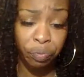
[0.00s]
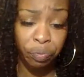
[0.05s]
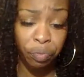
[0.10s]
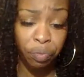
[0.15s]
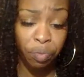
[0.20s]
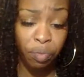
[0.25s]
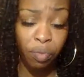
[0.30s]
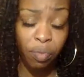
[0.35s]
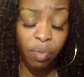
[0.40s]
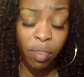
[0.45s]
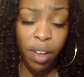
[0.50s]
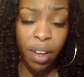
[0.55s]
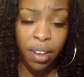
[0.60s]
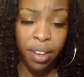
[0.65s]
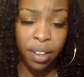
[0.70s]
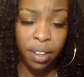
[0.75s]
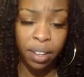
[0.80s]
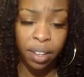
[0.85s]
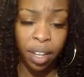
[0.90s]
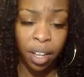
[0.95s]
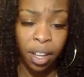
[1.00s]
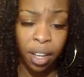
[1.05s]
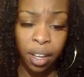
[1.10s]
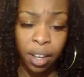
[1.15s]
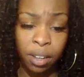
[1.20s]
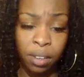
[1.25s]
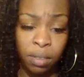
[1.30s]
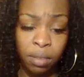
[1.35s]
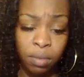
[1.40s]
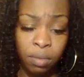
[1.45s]

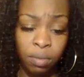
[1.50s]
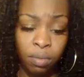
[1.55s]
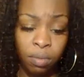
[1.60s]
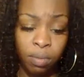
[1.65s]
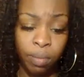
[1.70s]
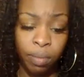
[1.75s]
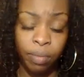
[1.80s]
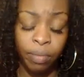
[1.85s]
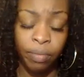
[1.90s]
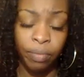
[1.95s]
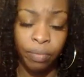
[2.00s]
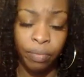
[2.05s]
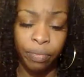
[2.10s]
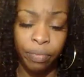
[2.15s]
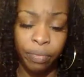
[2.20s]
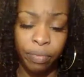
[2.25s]
[no speech]